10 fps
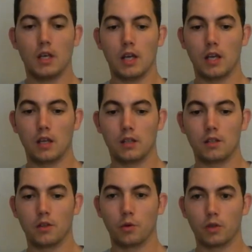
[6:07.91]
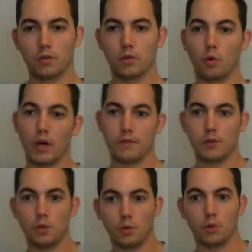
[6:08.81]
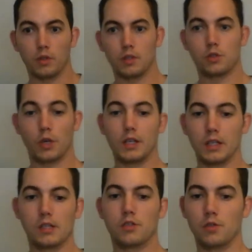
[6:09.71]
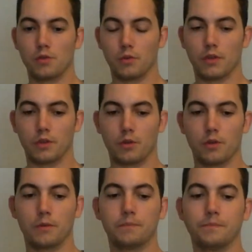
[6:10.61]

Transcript: And there were quite a few training issues with the crew.